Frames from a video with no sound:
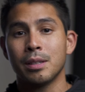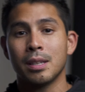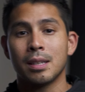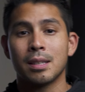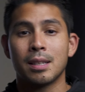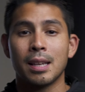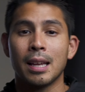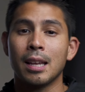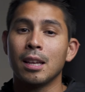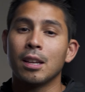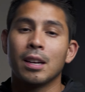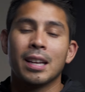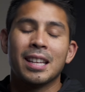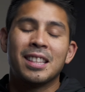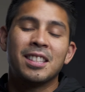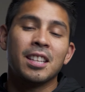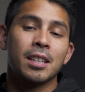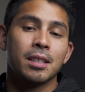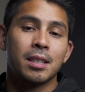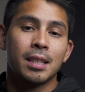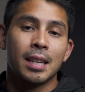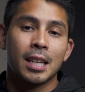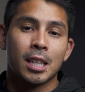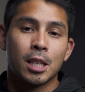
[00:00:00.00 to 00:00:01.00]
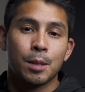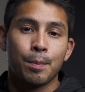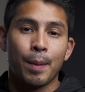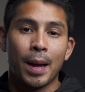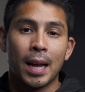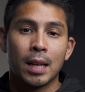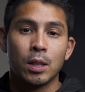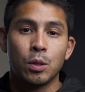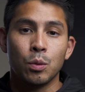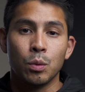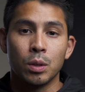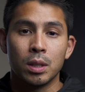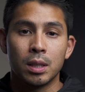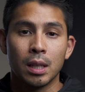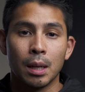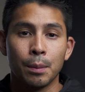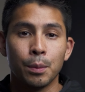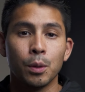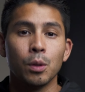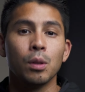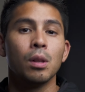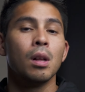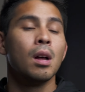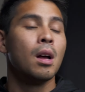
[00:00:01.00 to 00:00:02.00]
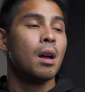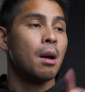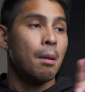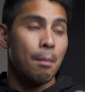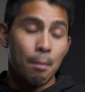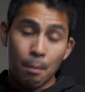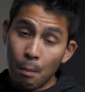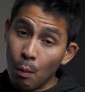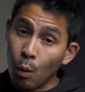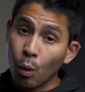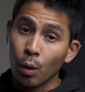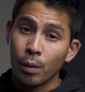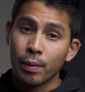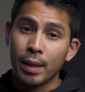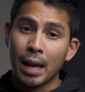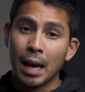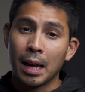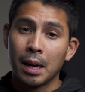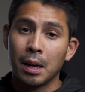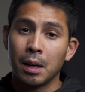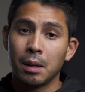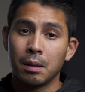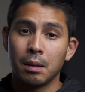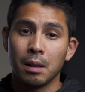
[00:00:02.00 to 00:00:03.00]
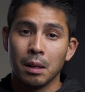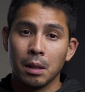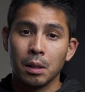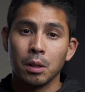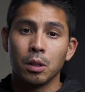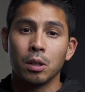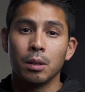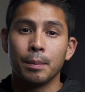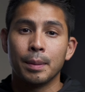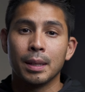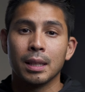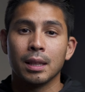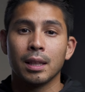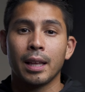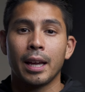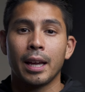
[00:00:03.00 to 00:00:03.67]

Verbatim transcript: since you know it doesn't expand to a double, more on that a little bit